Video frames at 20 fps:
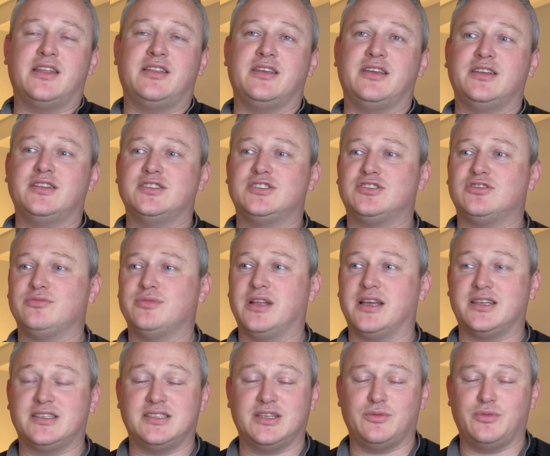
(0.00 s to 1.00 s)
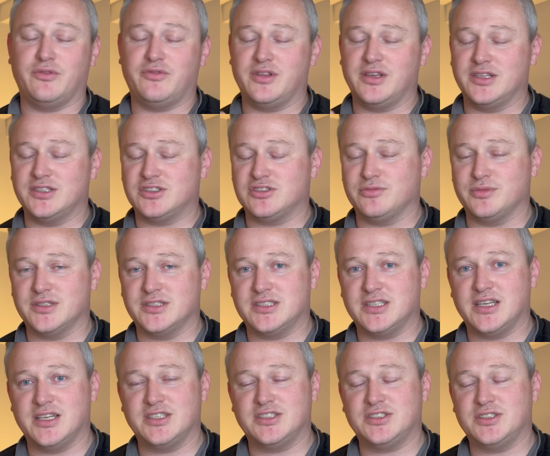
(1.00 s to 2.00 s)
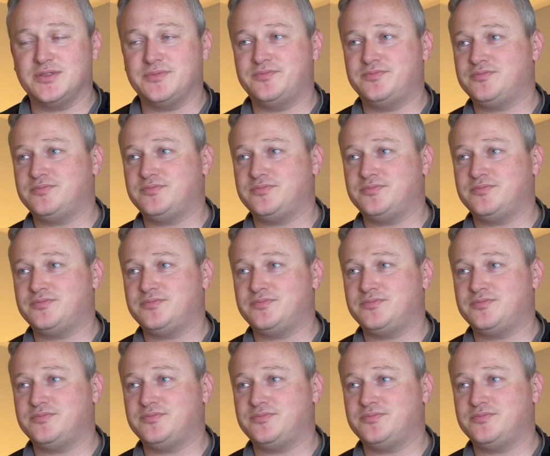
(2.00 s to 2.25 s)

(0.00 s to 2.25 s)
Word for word: the instrument, like I said, with the instrumentation,